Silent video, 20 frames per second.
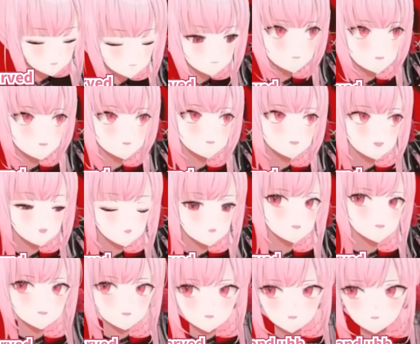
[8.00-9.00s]
and then I
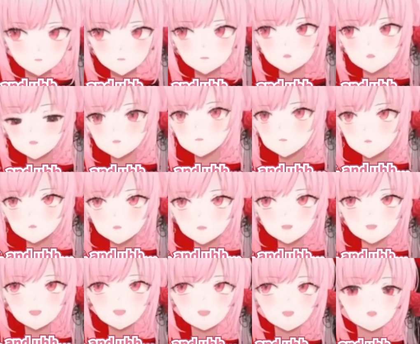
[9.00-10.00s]
reserved one for me,
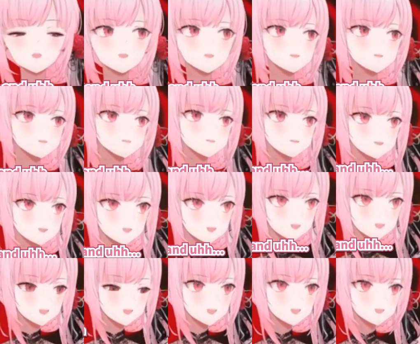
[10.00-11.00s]
Iris, and
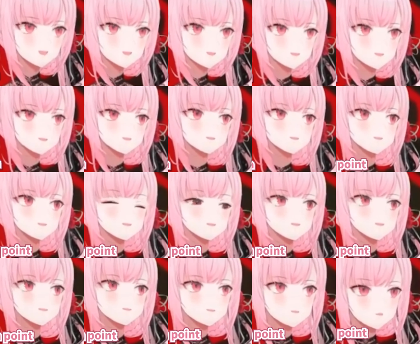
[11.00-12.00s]
Ina at a certain